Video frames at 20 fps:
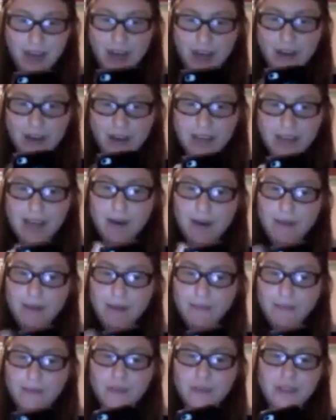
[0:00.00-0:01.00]
Okay, now I have a
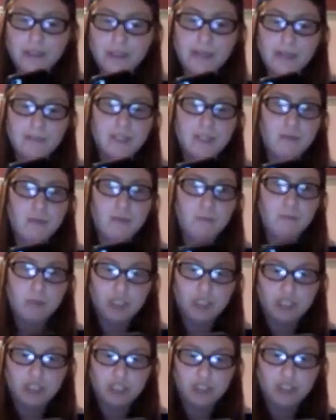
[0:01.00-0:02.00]
folder named
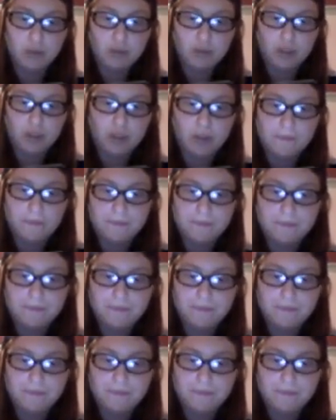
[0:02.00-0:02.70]
which is social,